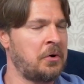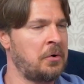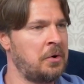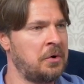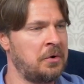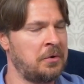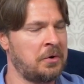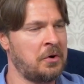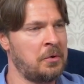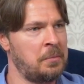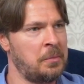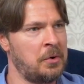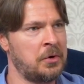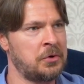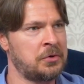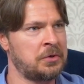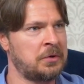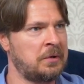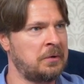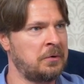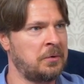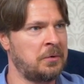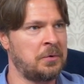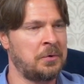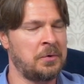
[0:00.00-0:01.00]

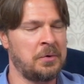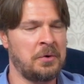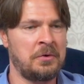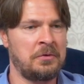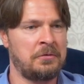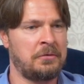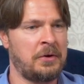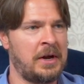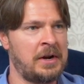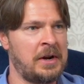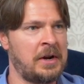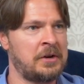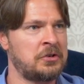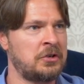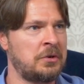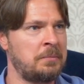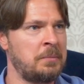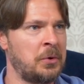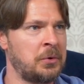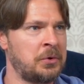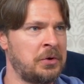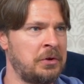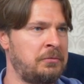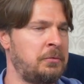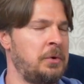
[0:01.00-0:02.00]
commercial or a financial
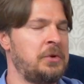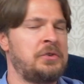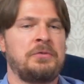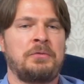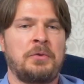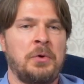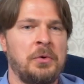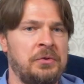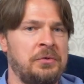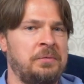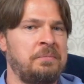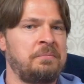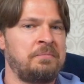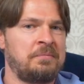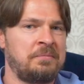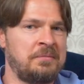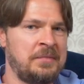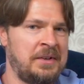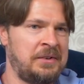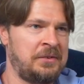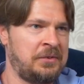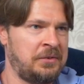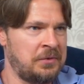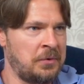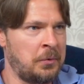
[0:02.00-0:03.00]
motive, which of course
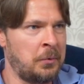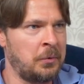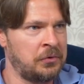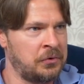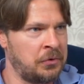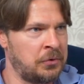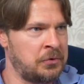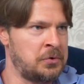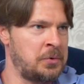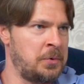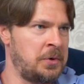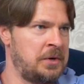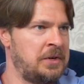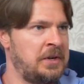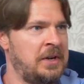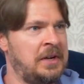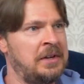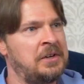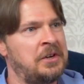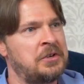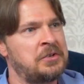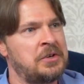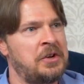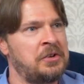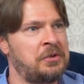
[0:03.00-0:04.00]
is also true in the
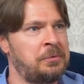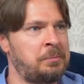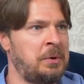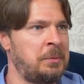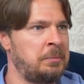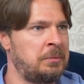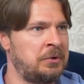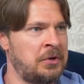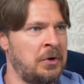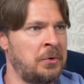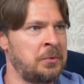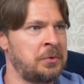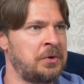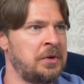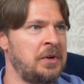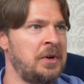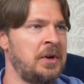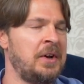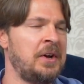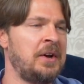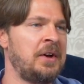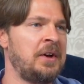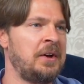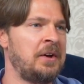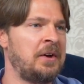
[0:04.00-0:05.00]
NHS. People don't
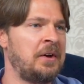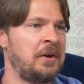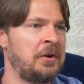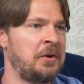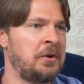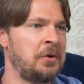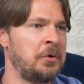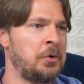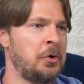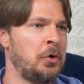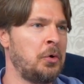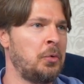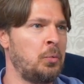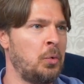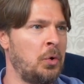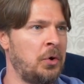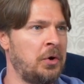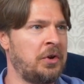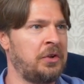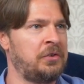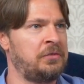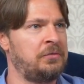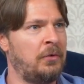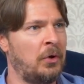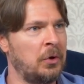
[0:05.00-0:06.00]

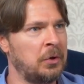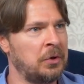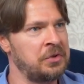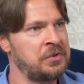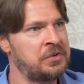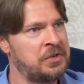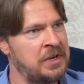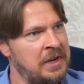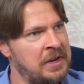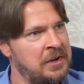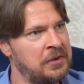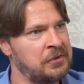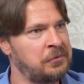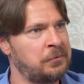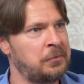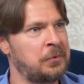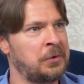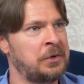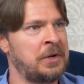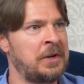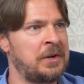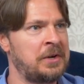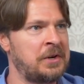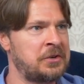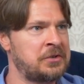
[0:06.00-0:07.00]
work as volunteers for
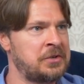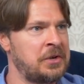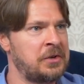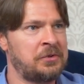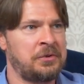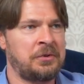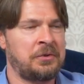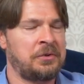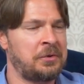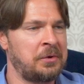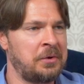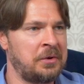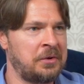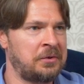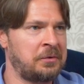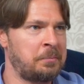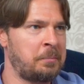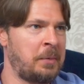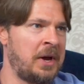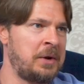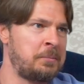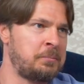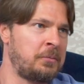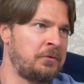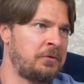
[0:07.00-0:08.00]
the NHS. It's a
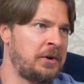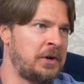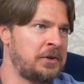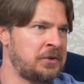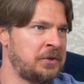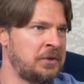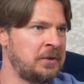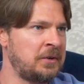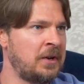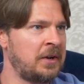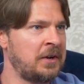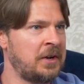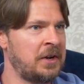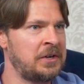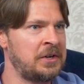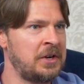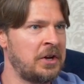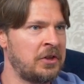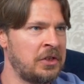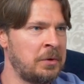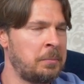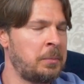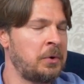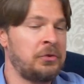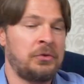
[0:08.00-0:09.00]
paid profession like any
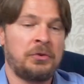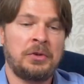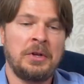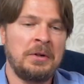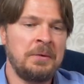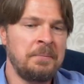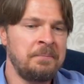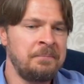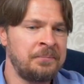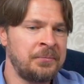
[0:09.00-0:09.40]
other, but still,